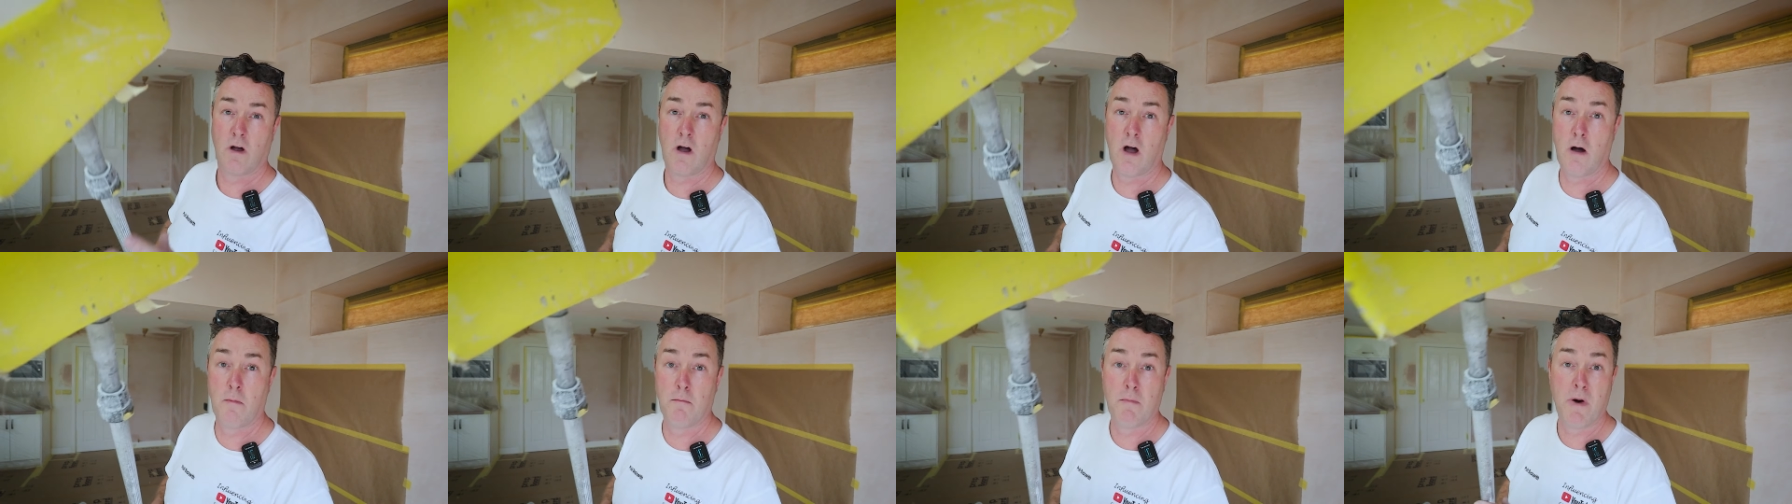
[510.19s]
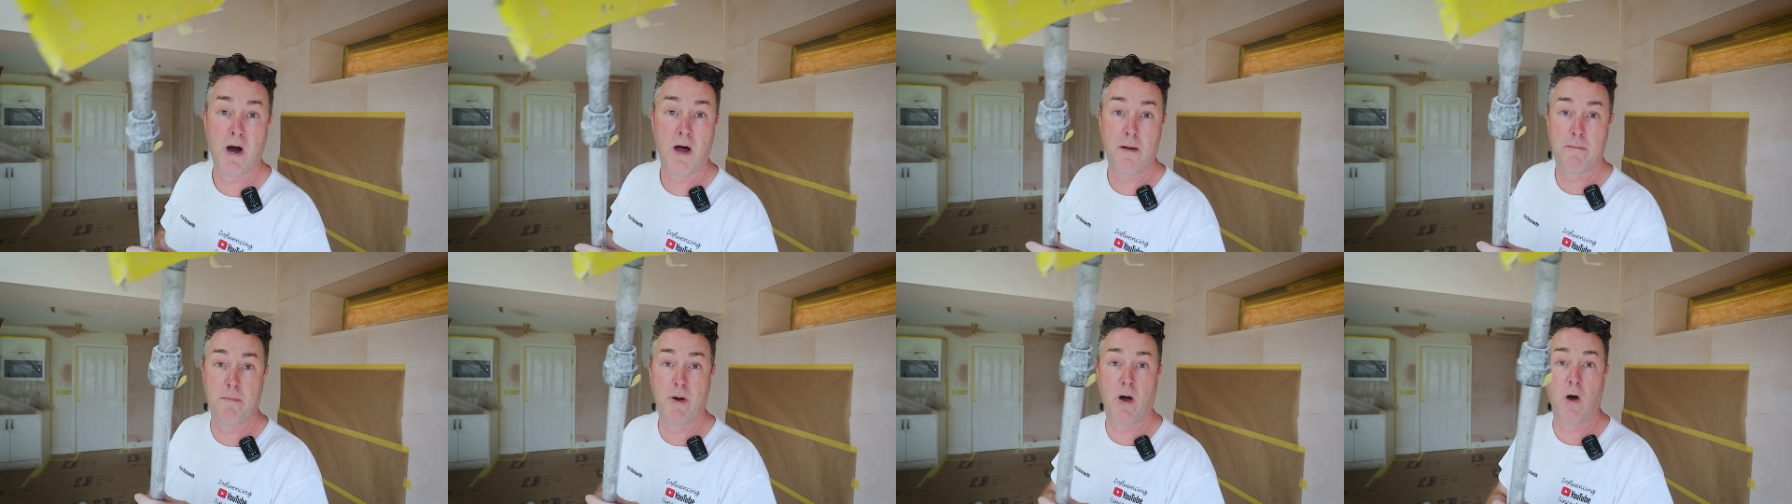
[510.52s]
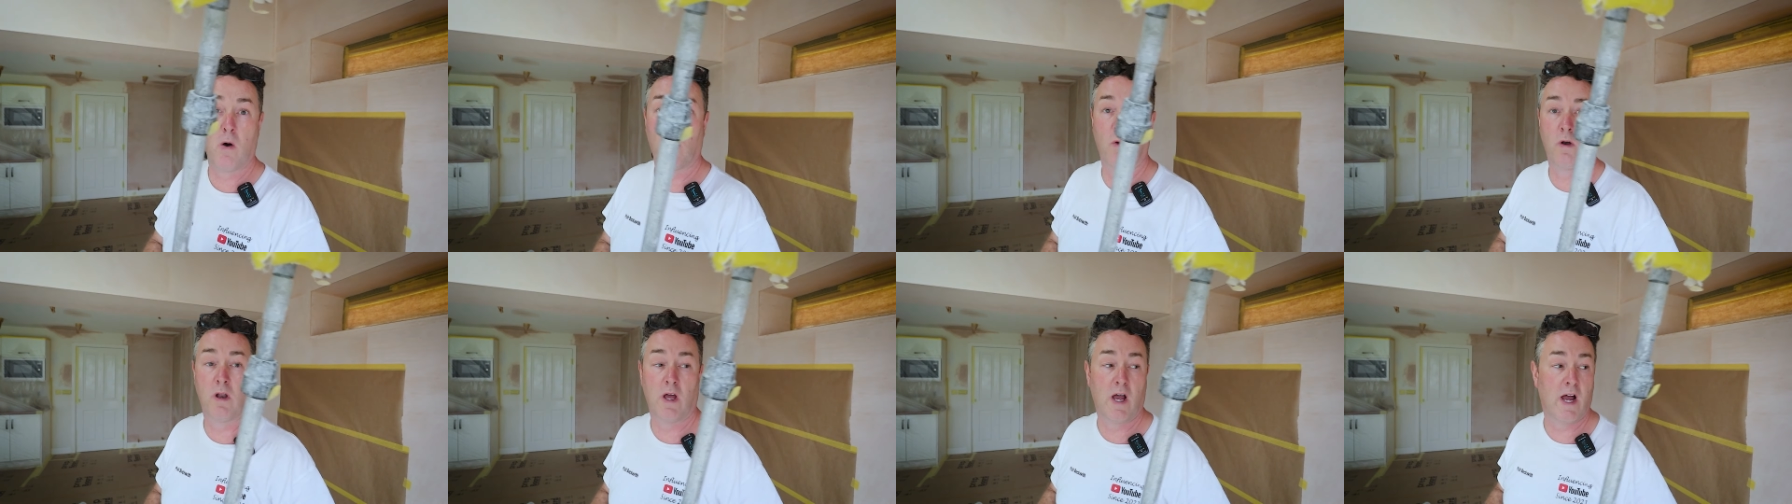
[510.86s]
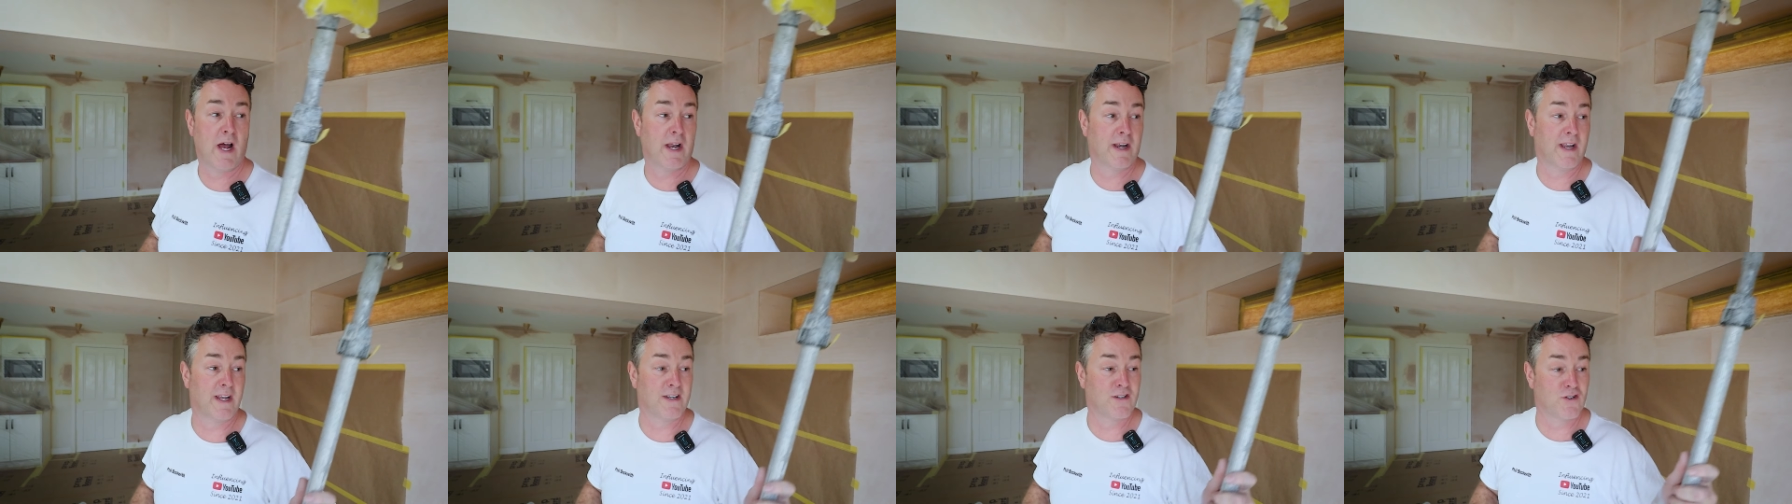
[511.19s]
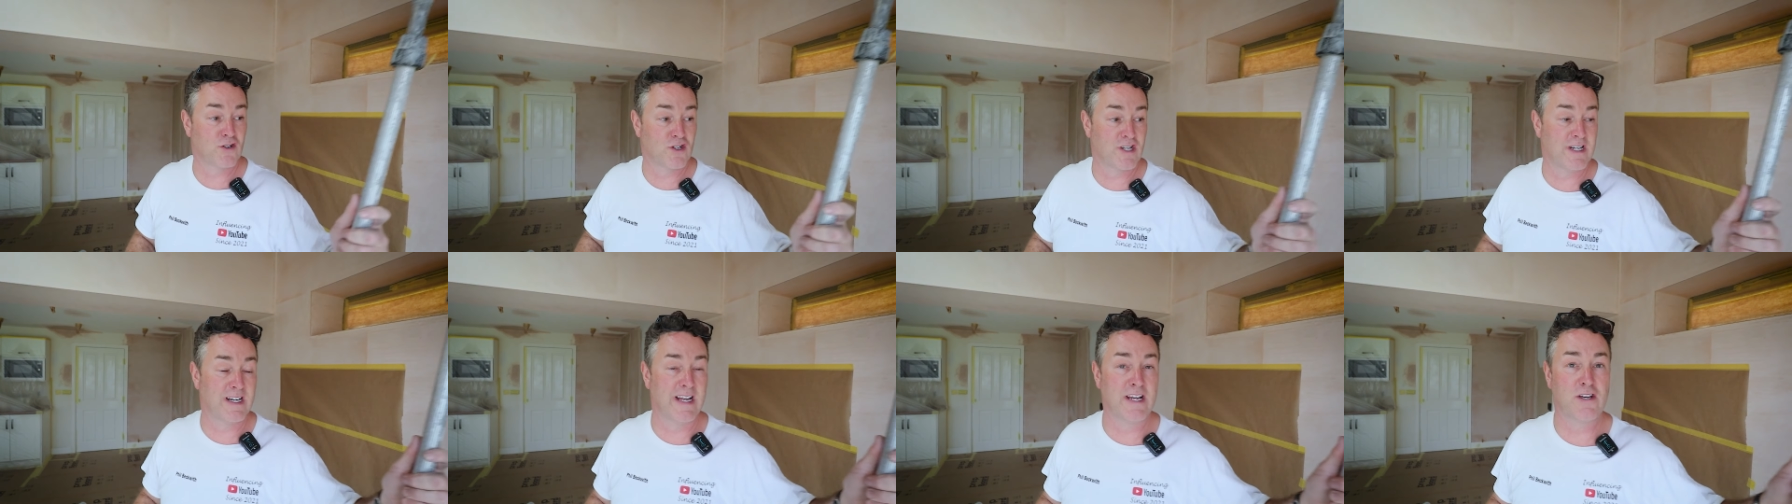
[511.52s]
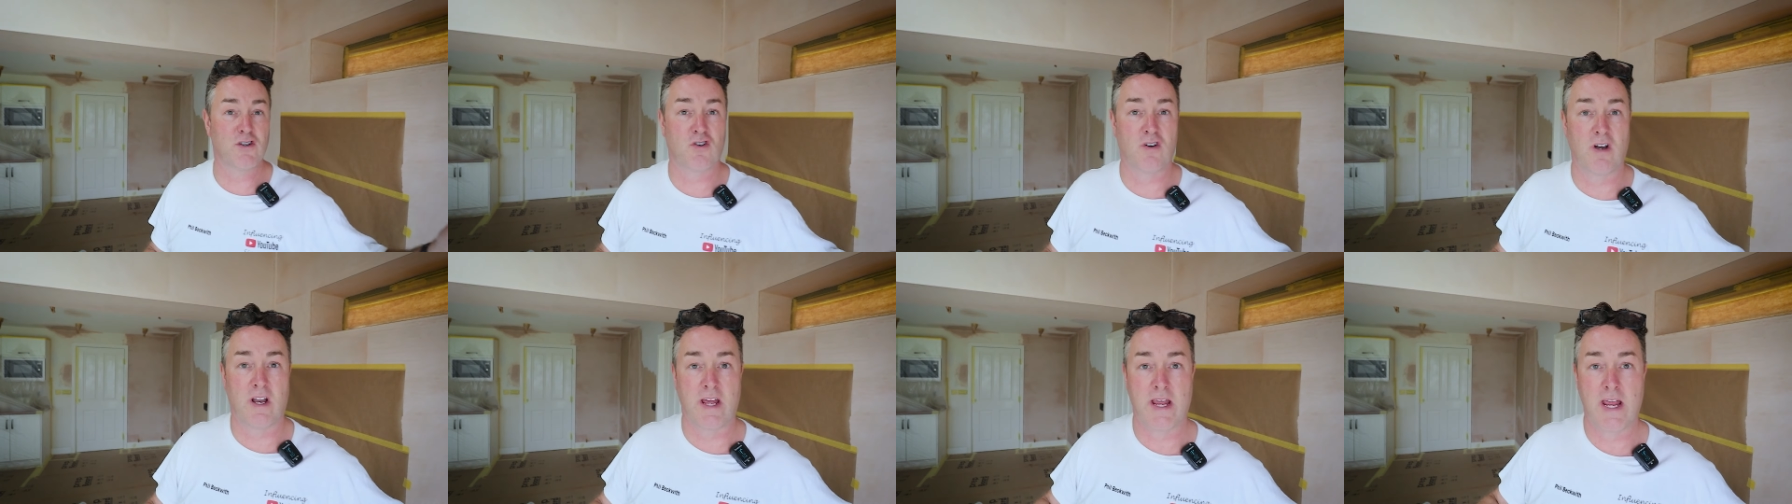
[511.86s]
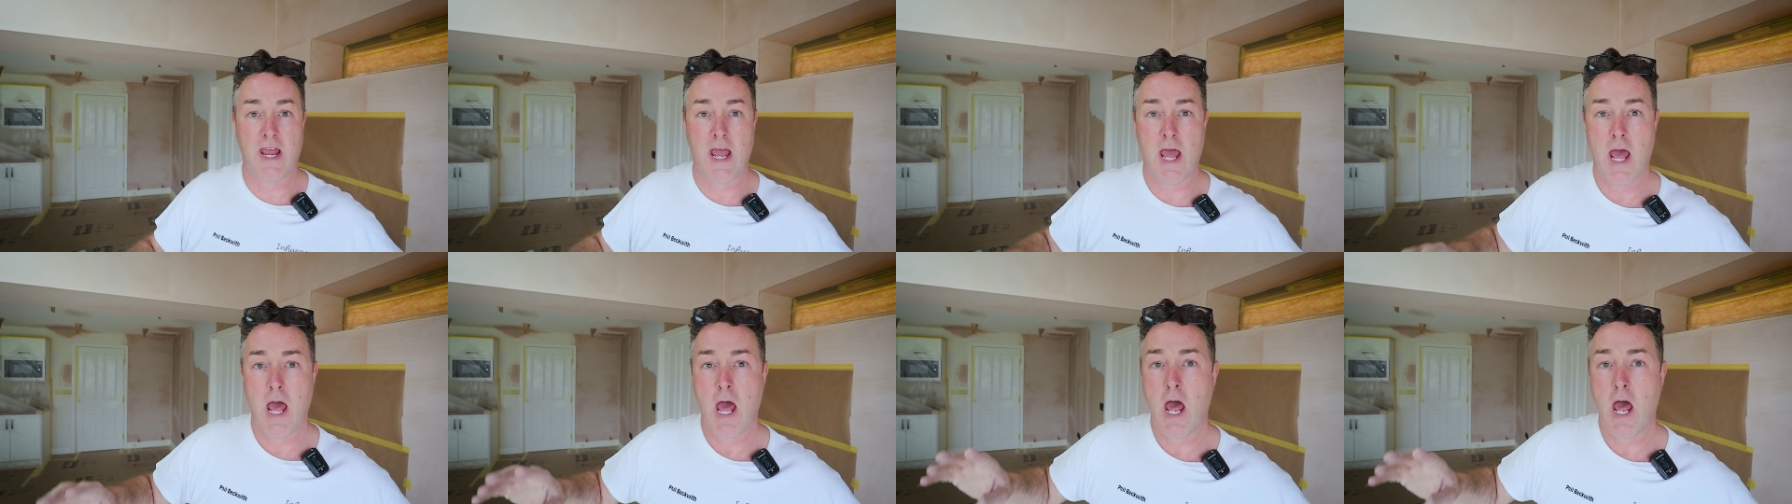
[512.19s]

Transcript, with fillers: on my pole, and I just literally